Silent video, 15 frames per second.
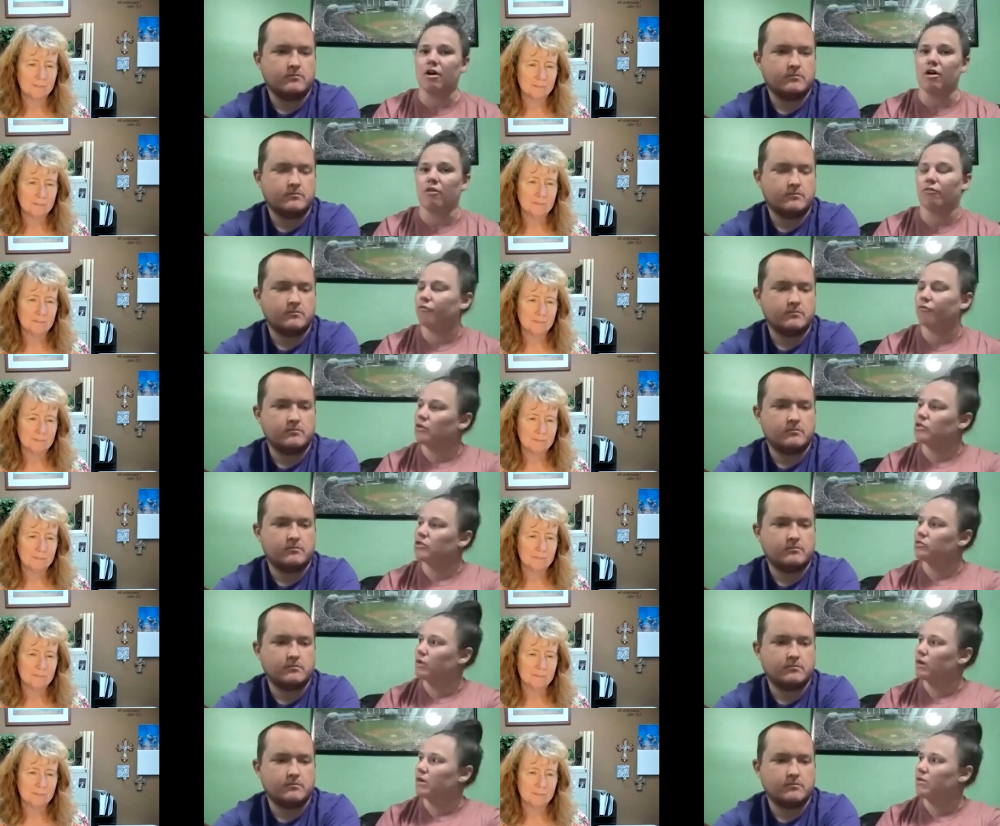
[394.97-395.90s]
Speaker 1: that our
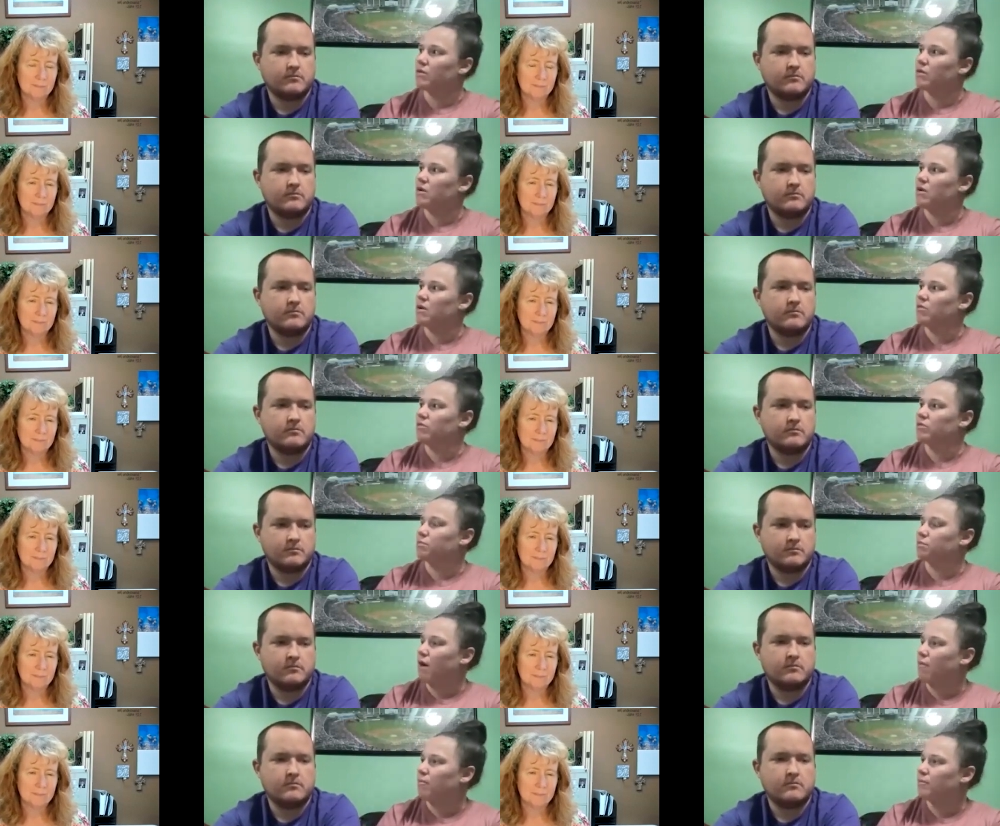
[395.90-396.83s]
first one was
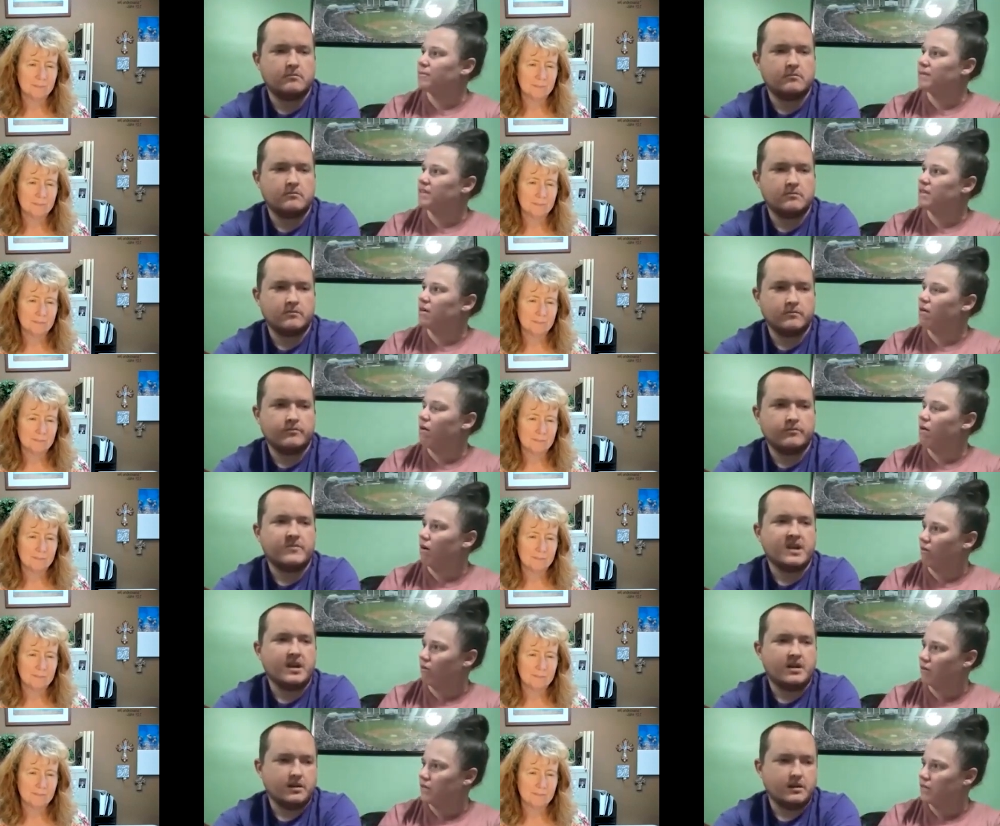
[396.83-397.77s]
probably the
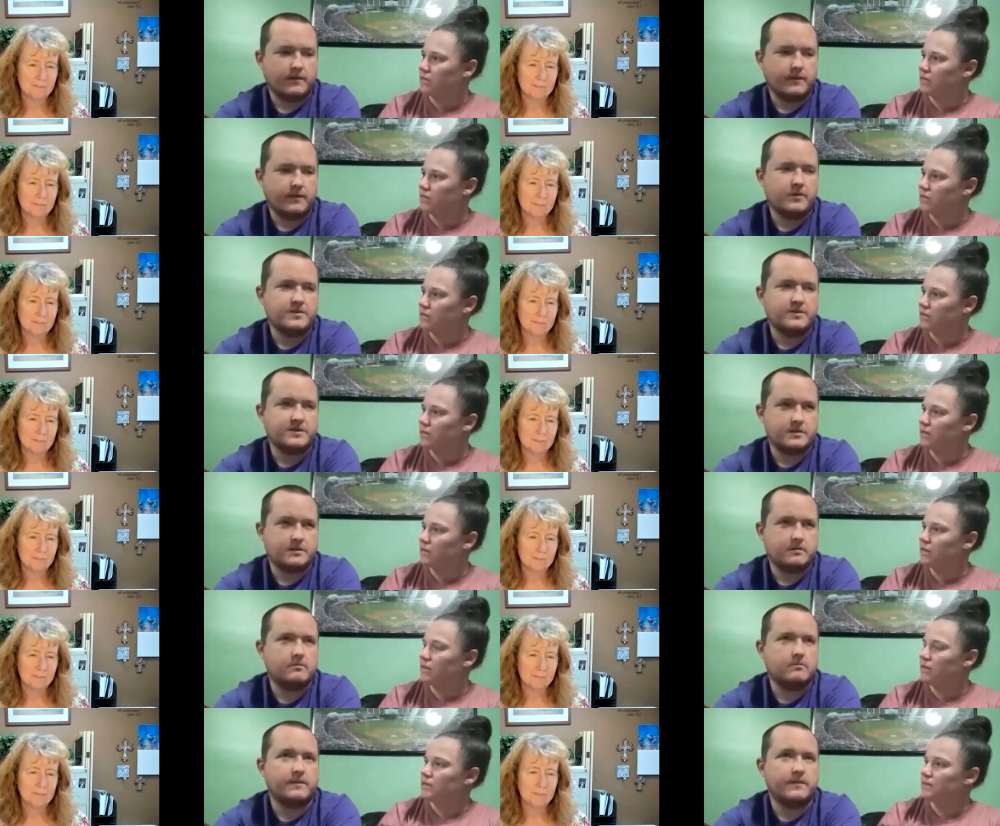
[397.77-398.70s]
hardest. The
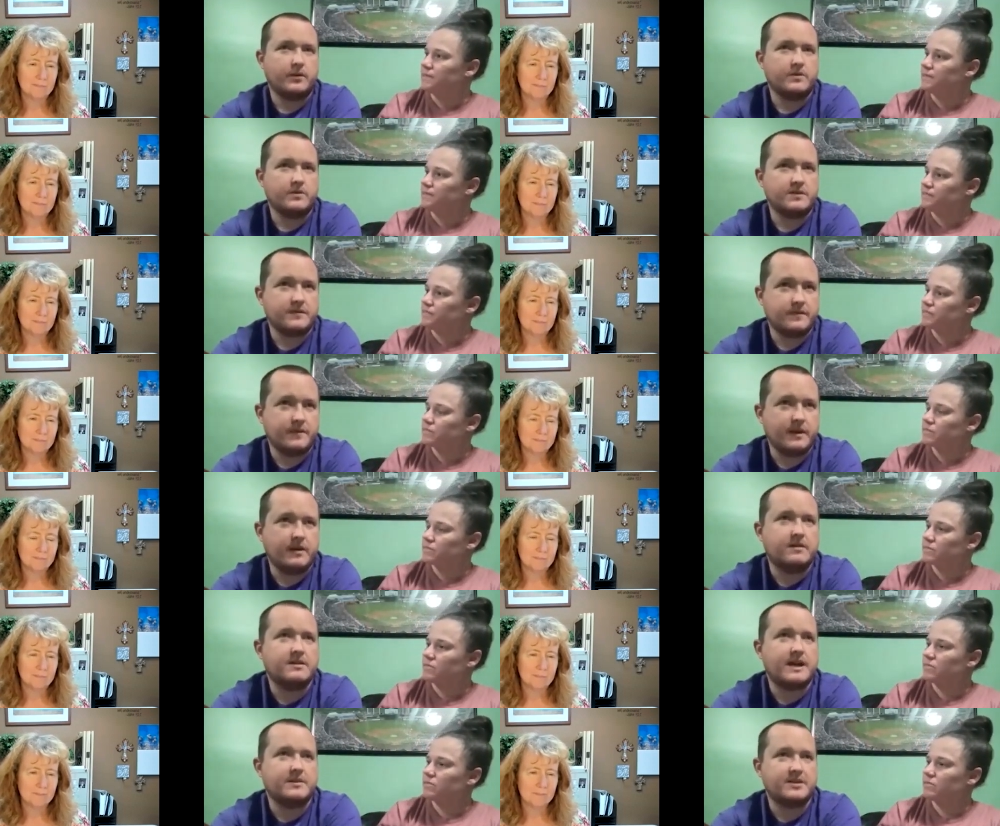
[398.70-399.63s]
Speaker 2: first the first
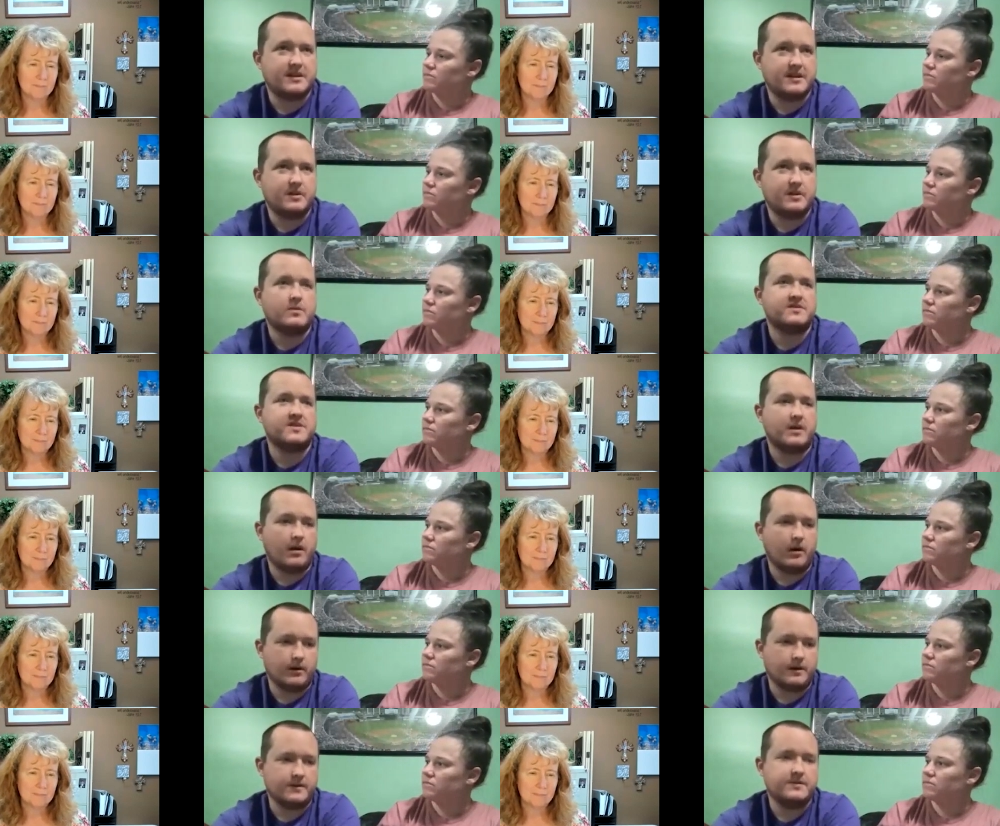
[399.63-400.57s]
failed adoption I think was the
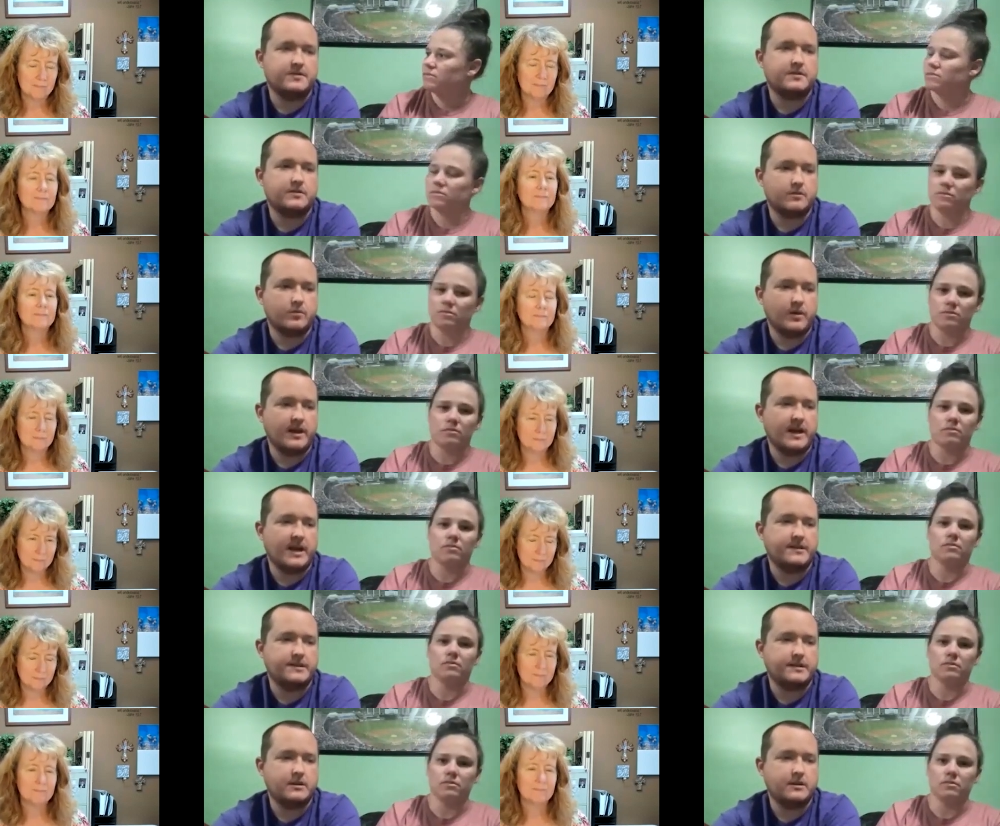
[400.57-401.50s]
hardest. Mm-hmm. We
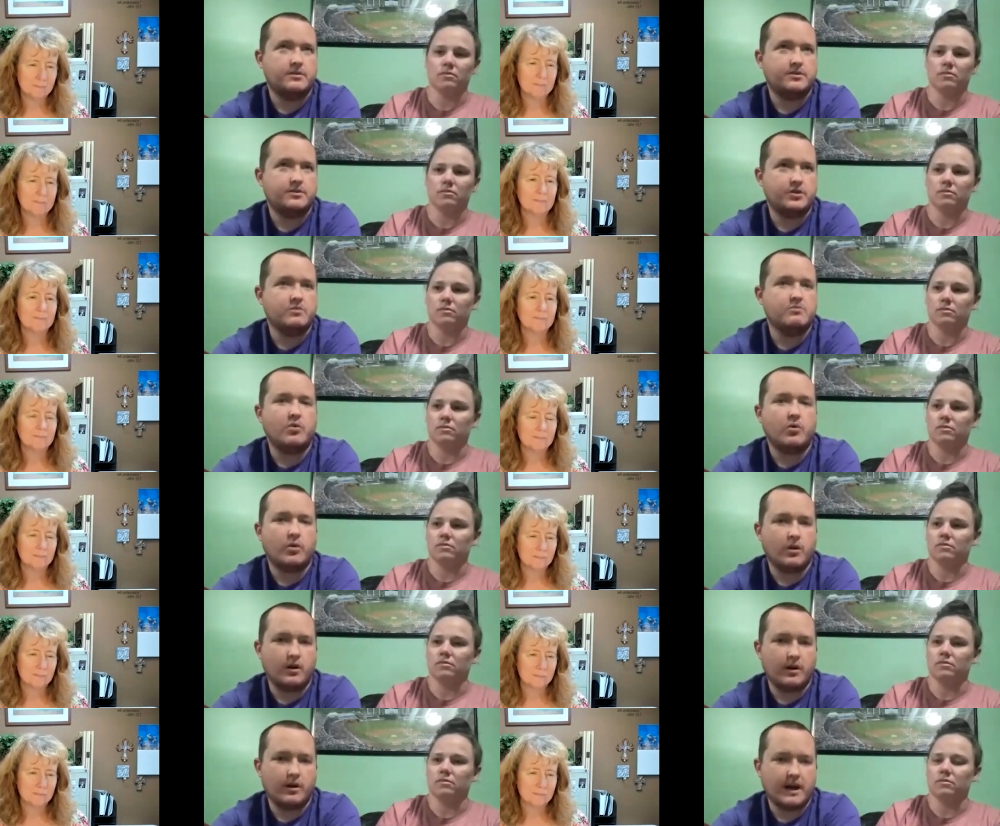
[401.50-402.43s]
had two
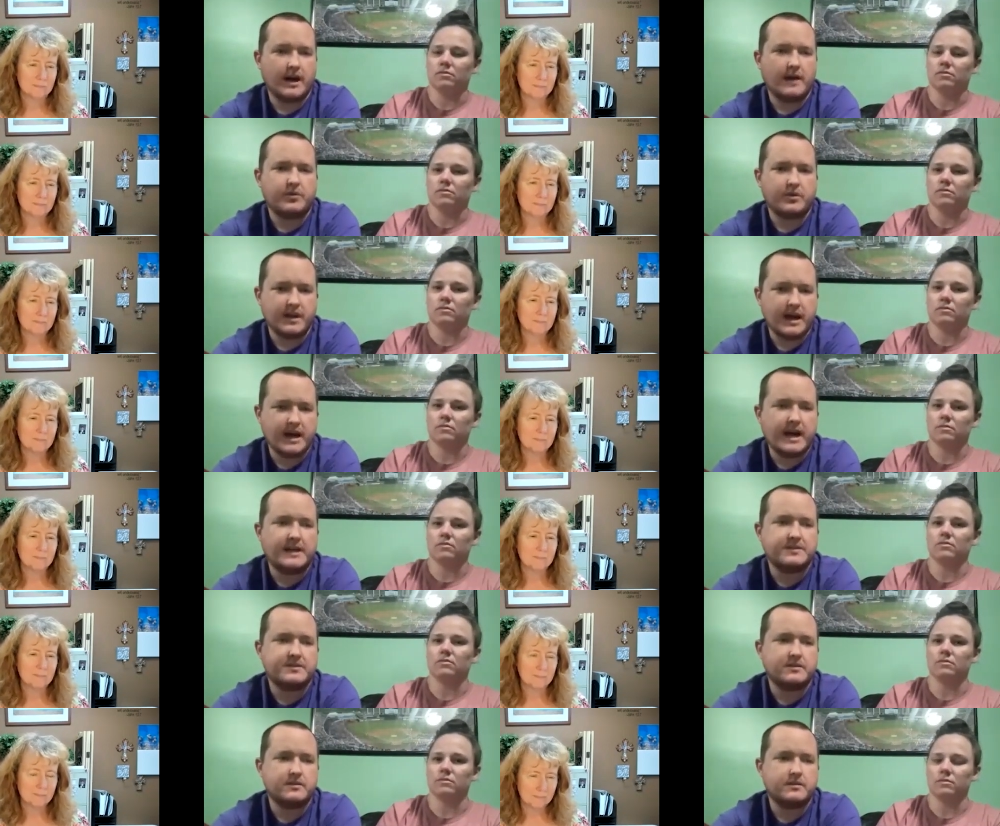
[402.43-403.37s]
more after
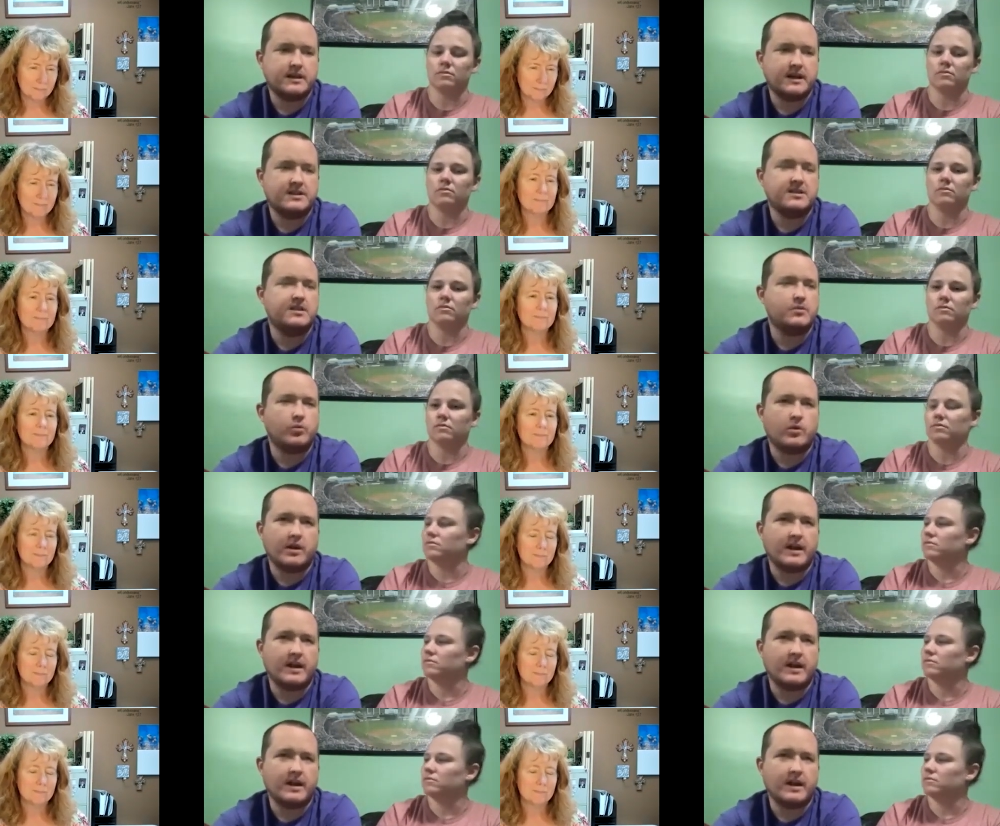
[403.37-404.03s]
that that didn't